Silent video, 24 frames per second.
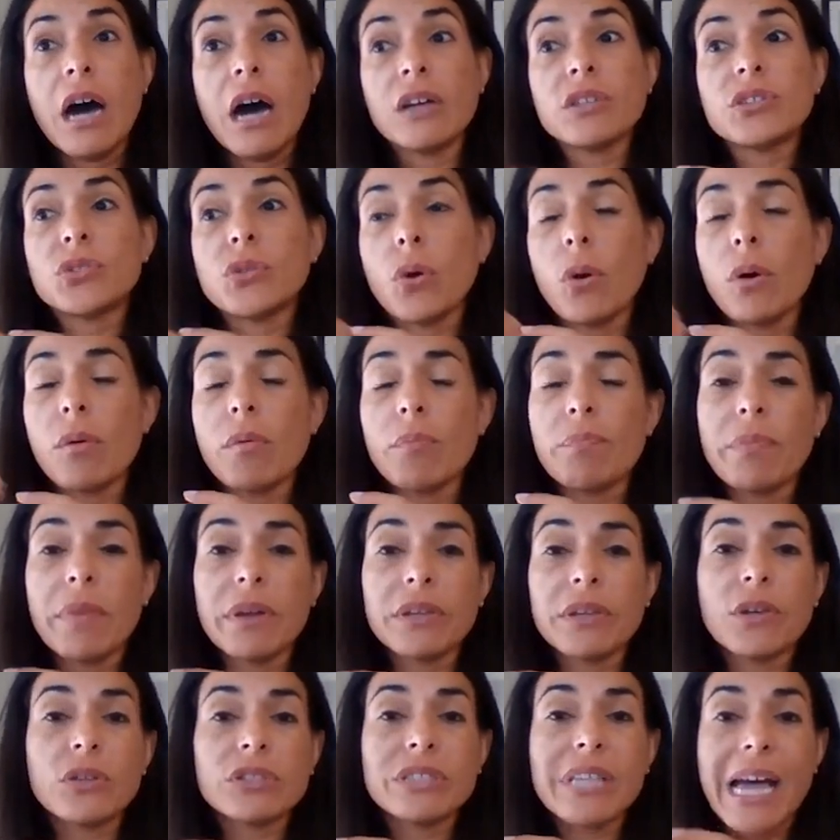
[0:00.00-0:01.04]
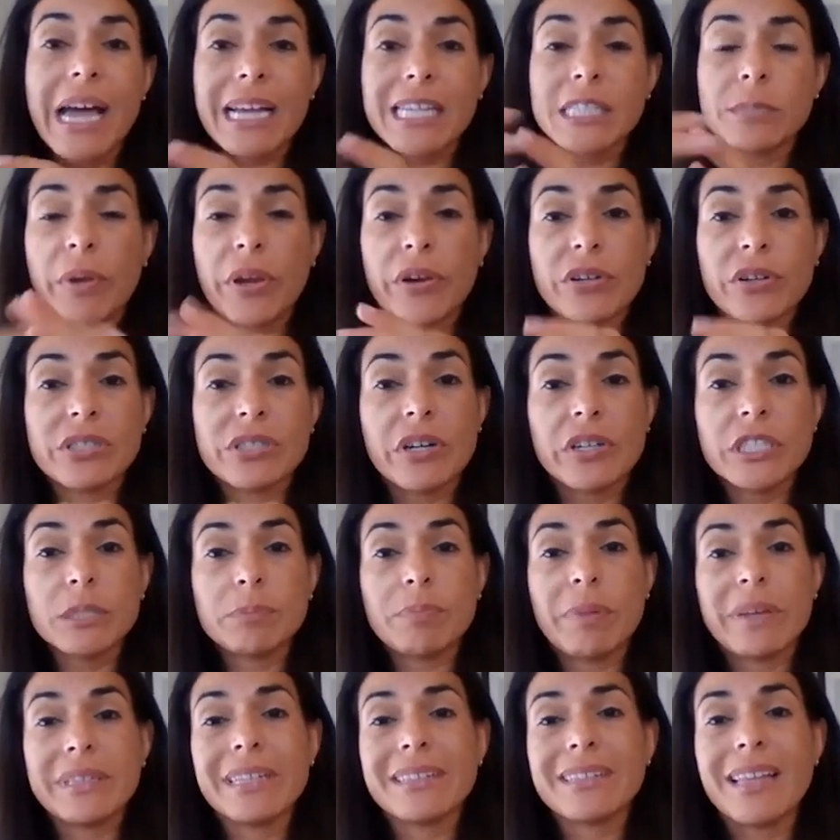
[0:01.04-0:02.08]
So, taxpayers are
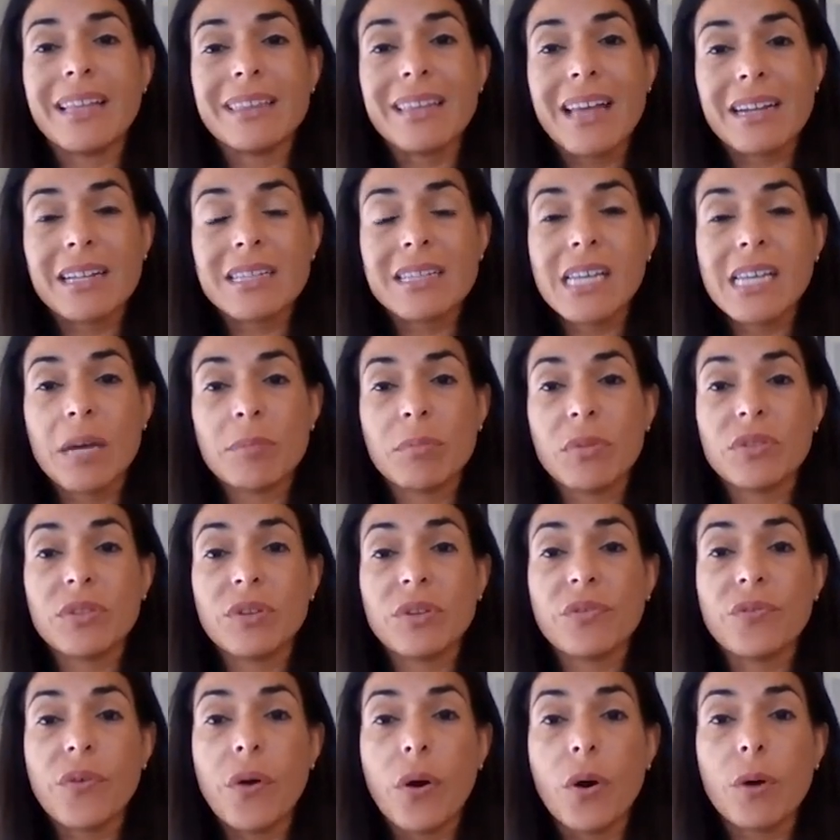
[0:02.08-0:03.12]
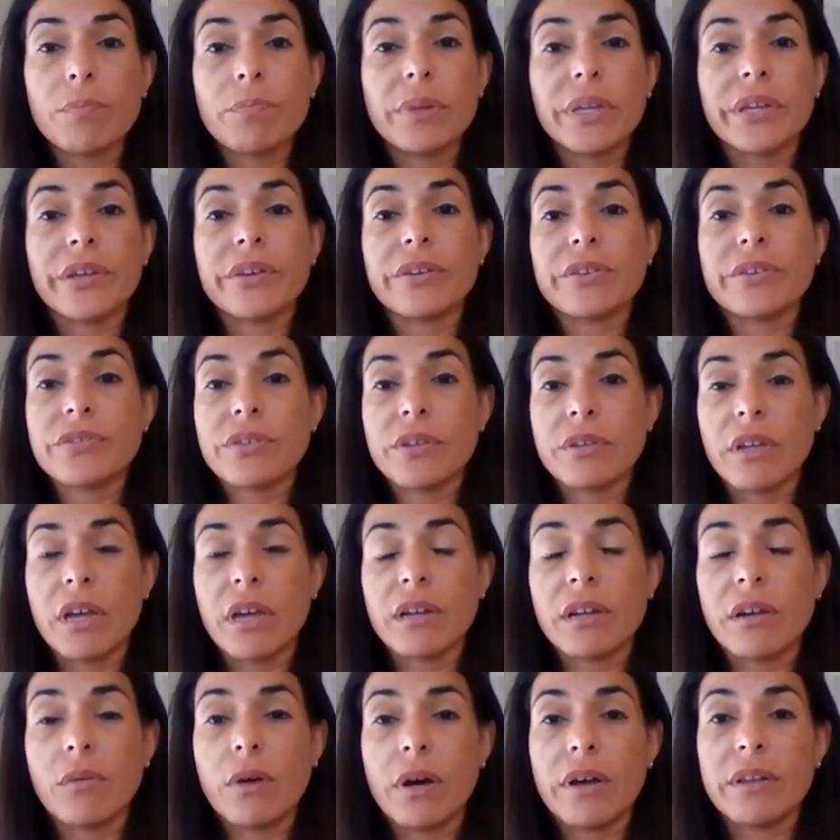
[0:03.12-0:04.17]
spending a lot of time on the phone because
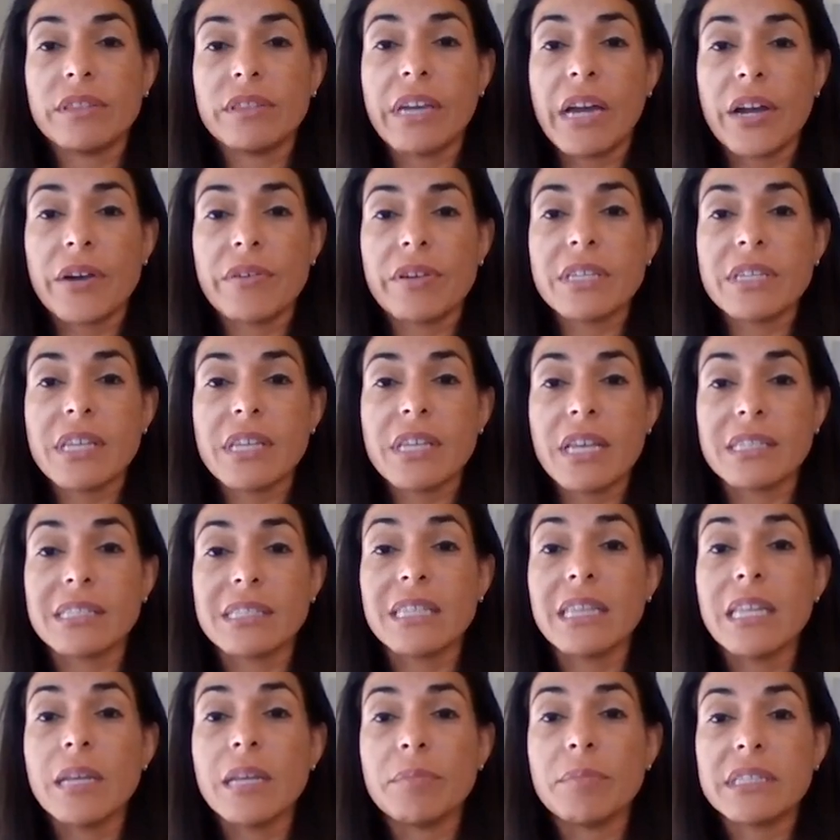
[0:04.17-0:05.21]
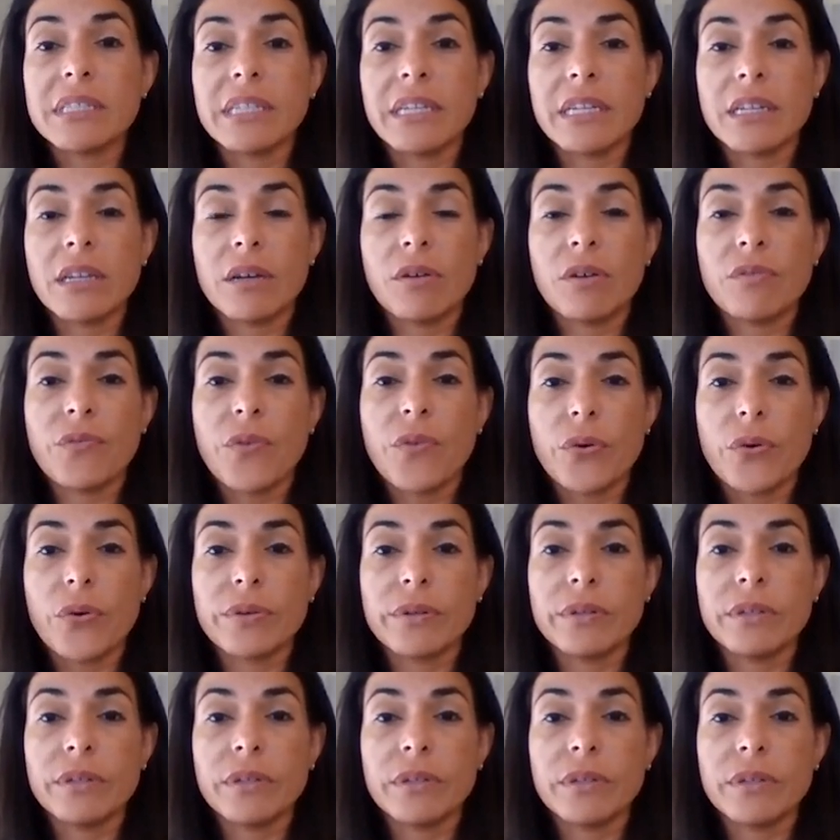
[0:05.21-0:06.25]
the IRS has limited
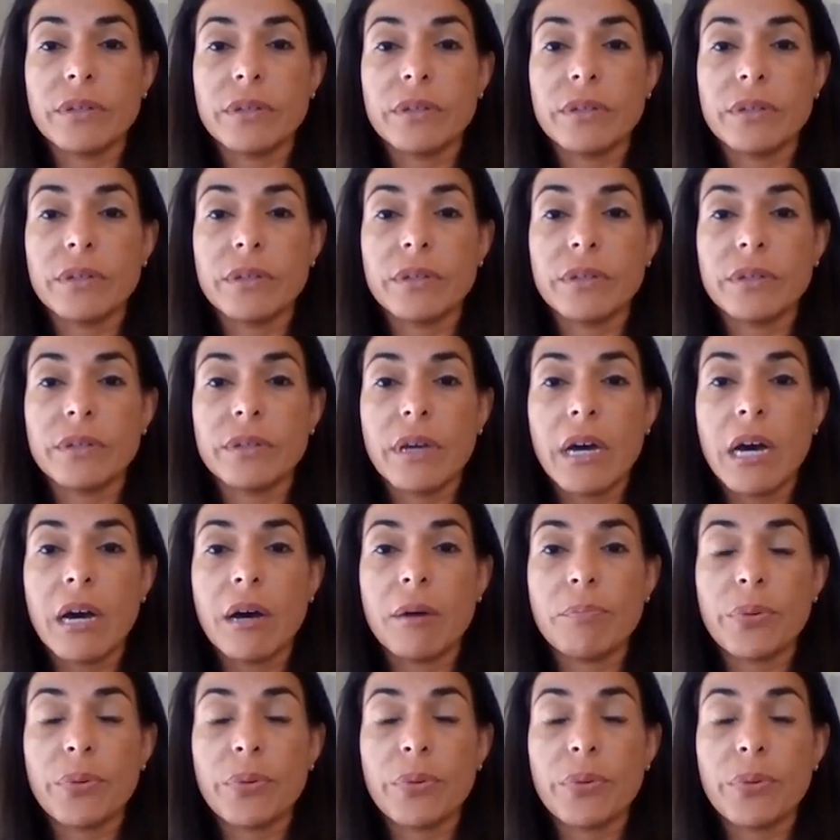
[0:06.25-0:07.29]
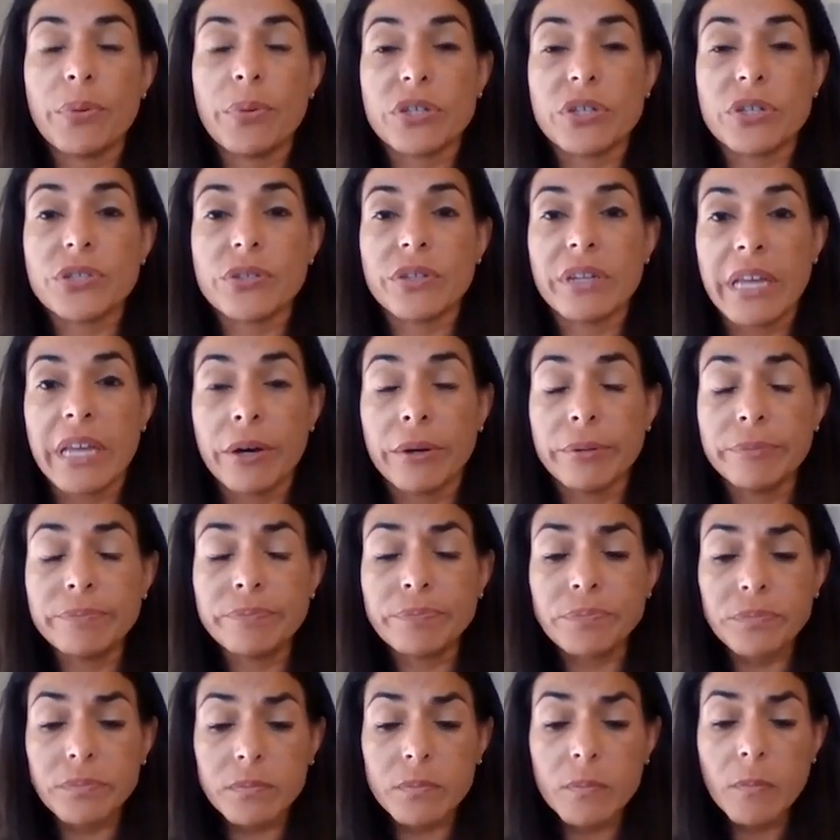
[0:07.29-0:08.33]
phone
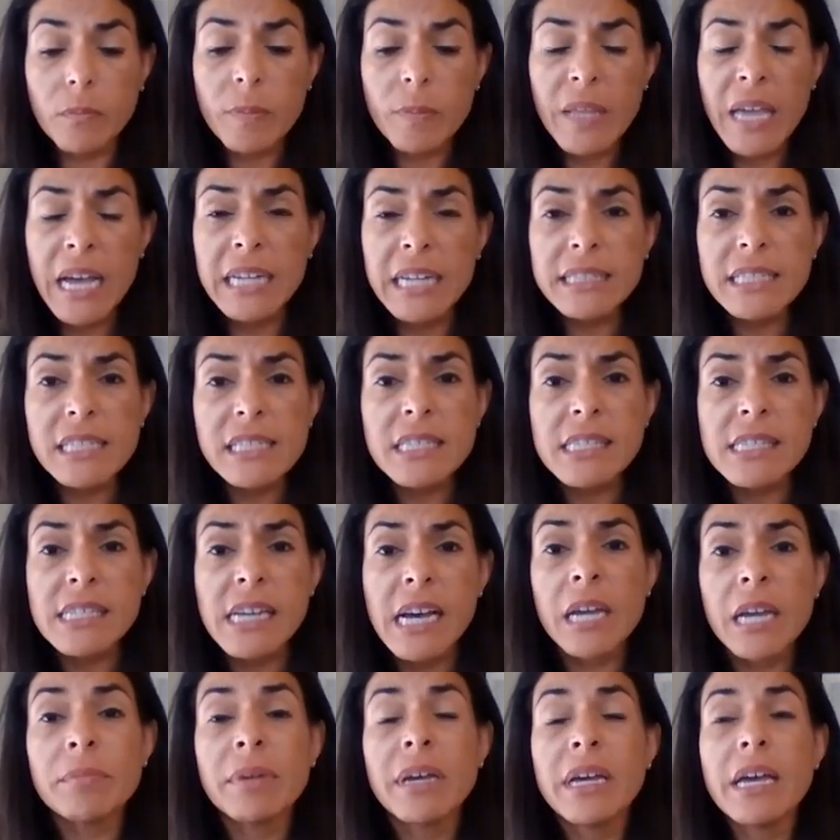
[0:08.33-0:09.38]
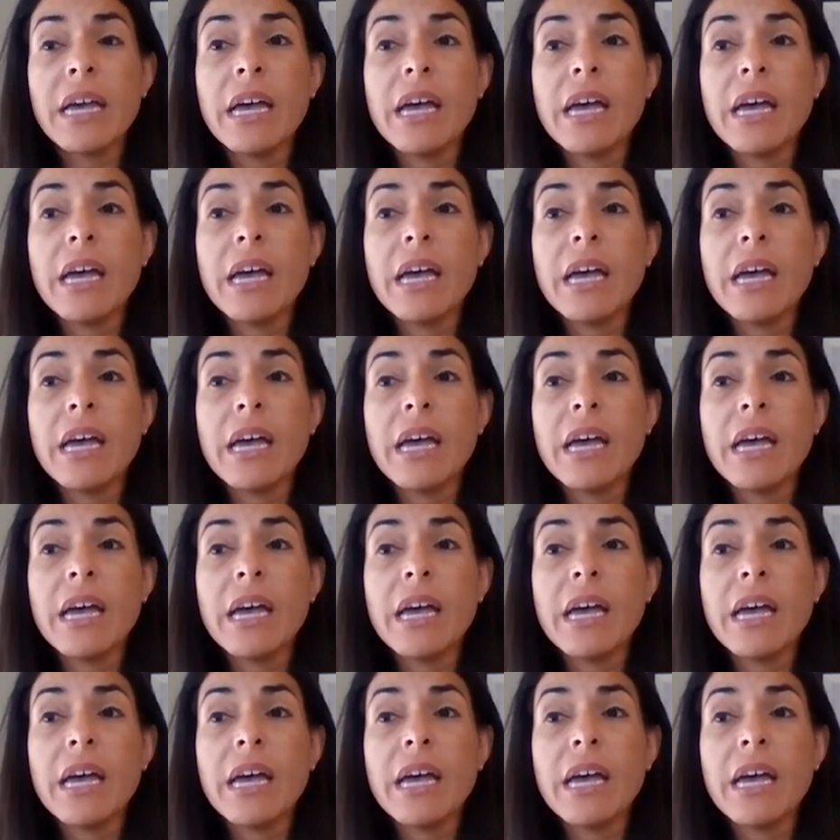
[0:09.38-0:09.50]
personnel at this time.